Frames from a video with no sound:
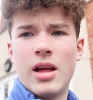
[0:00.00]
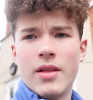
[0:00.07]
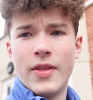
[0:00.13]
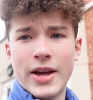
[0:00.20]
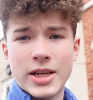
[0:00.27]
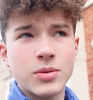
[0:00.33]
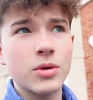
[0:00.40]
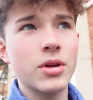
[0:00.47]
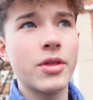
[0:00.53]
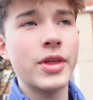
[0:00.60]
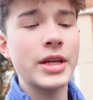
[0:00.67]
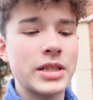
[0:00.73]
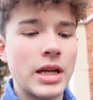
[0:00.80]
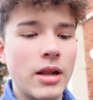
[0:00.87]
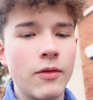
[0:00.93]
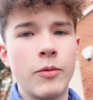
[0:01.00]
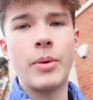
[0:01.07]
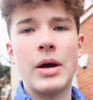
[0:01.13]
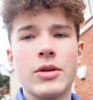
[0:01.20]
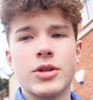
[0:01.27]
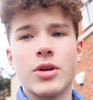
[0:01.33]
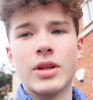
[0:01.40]
That's one of the things I love
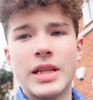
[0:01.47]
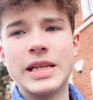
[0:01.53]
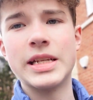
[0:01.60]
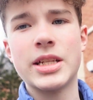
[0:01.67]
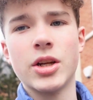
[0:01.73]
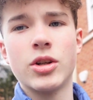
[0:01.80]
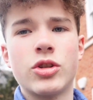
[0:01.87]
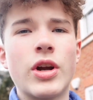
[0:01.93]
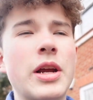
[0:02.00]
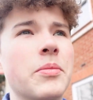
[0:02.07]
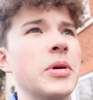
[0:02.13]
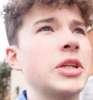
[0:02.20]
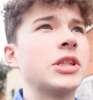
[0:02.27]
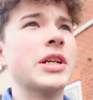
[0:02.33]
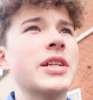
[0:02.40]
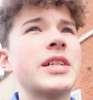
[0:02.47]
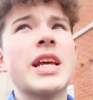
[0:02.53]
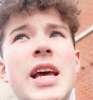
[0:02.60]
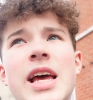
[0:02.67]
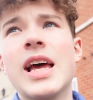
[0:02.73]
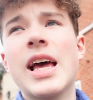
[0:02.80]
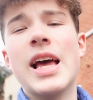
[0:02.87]
about doing these train missions,
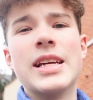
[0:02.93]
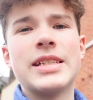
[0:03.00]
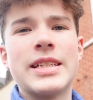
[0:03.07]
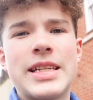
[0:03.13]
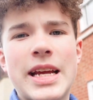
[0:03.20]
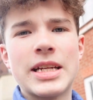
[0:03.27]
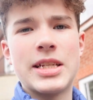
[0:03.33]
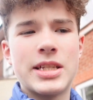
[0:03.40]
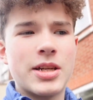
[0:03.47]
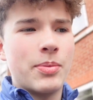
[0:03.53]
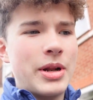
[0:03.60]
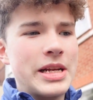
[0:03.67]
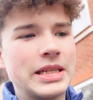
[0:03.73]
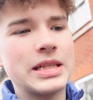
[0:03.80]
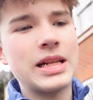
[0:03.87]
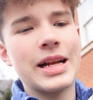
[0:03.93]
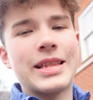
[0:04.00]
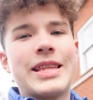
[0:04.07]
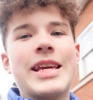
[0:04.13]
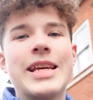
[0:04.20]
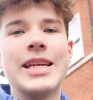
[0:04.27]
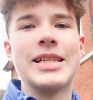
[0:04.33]
is it takes you to places like
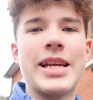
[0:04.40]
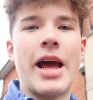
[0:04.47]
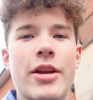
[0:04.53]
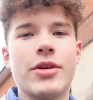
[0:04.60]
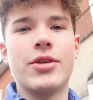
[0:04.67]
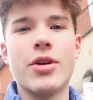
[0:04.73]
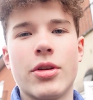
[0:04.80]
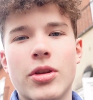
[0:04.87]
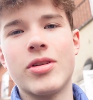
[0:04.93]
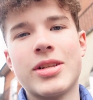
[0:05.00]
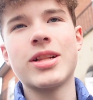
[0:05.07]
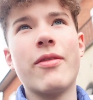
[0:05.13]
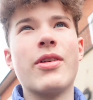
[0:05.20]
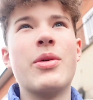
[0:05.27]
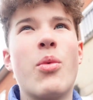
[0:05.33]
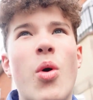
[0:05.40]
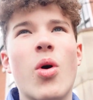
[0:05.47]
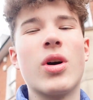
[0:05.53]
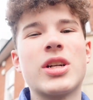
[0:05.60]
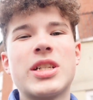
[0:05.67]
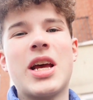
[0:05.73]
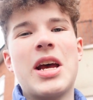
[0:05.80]
these and doing those lovely
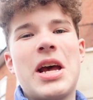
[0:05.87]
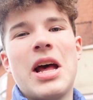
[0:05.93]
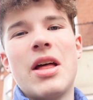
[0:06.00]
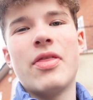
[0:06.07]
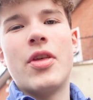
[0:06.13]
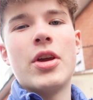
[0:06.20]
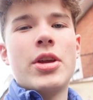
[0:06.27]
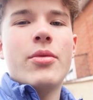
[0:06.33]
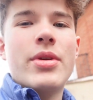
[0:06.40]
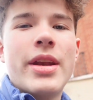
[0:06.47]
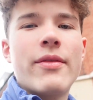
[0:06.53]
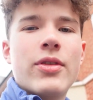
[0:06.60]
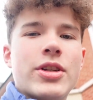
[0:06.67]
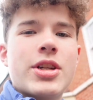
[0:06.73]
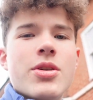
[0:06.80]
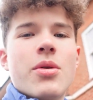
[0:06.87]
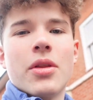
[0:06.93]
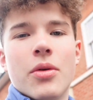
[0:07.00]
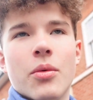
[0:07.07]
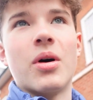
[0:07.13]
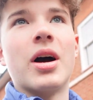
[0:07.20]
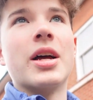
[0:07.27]
walks that you would never do
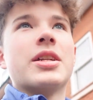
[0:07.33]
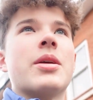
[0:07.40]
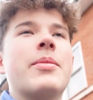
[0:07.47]
otherwise.